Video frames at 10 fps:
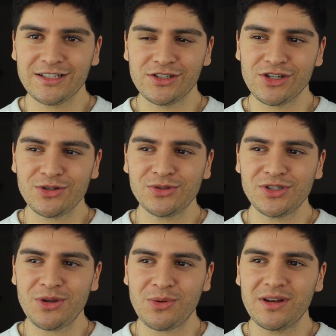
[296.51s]
So
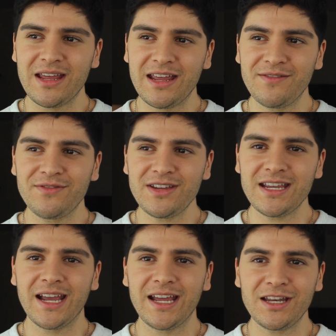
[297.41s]
she would
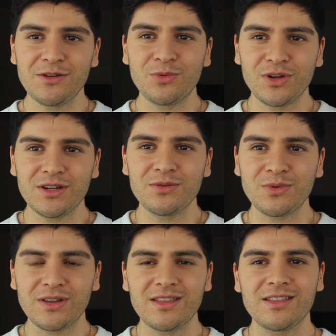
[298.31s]
envy anyone
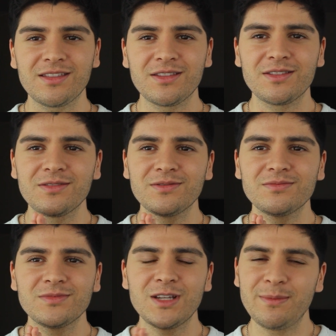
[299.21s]
with
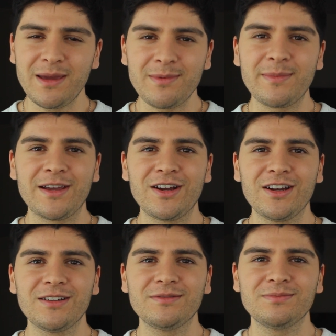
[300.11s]
a baby
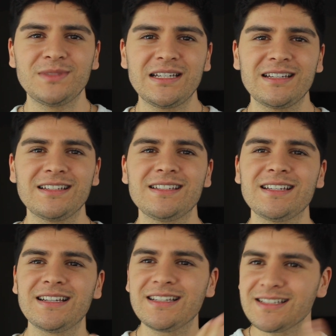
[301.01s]
maker because
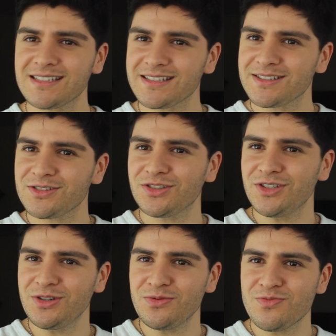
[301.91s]
I guess
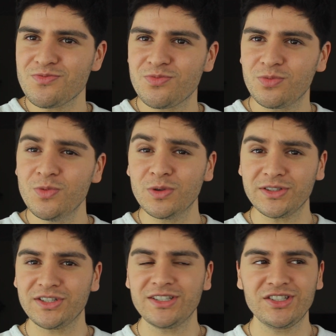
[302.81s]
she
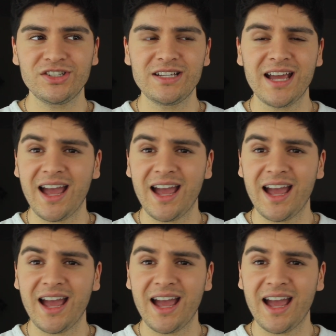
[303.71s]
wishes she